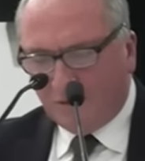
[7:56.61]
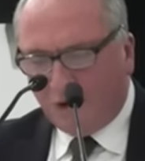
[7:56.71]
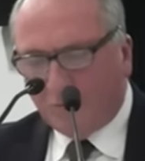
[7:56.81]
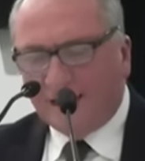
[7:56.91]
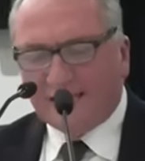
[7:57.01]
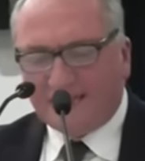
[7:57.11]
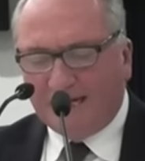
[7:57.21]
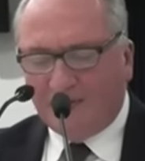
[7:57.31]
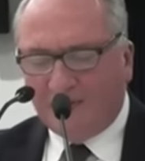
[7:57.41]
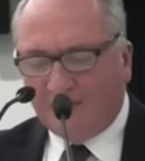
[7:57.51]
What we are
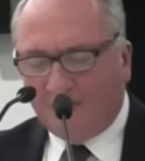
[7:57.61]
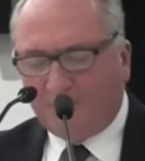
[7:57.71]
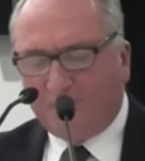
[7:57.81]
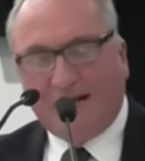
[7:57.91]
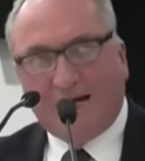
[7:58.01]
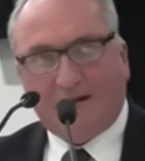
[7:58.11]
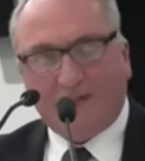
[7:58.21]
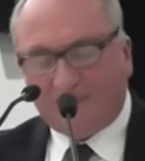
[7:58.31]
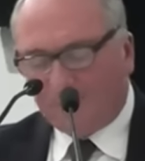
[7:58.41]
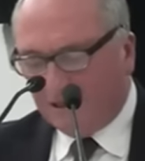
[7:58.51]
seeing with intermittent power
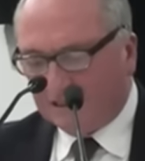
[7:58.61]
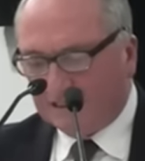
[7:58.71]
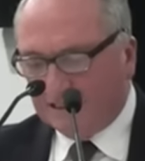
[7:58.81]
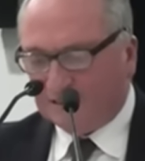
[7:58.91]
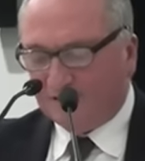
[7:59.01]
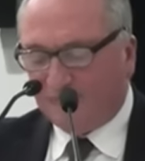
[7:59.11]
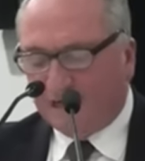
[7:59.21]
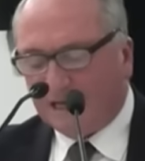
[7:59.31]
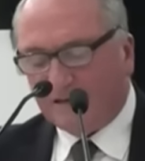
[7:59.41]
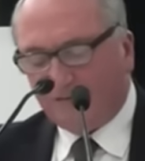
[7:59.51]
and its process as
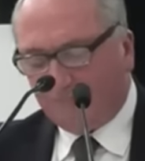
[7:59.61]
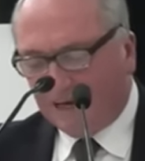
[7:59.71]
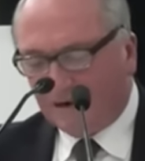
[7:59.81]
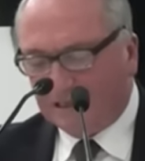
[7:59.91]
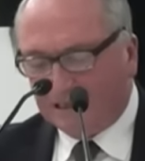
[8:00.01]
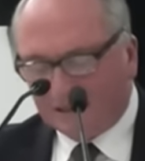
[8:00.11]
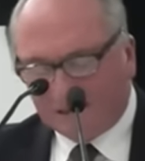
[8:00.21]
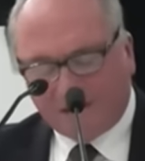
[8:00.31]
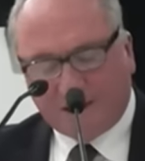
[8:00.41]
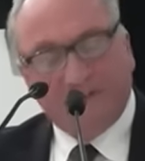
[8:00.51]
part of apparently net
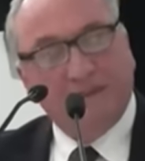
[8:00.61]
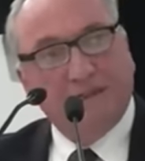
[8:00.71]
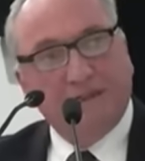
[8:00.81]
zero